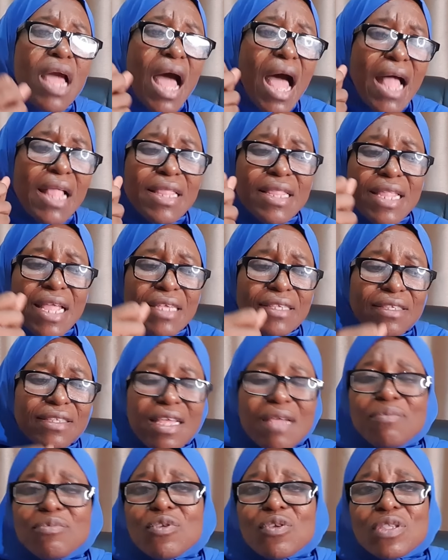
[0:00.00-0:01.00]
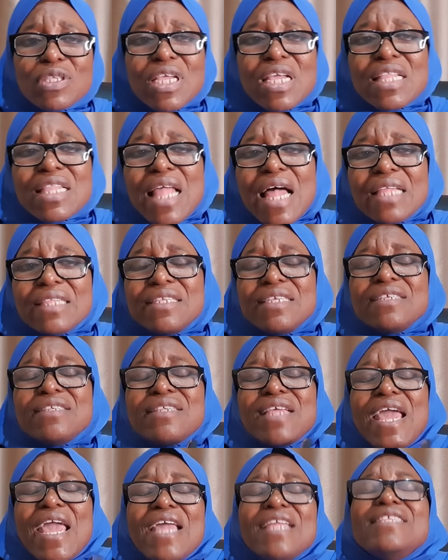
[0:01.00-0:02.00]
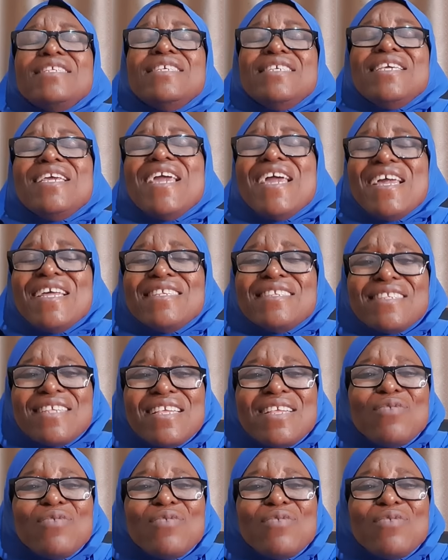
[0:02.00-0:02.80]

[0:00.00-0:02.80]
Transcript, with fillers: And they seem to think that these eight years,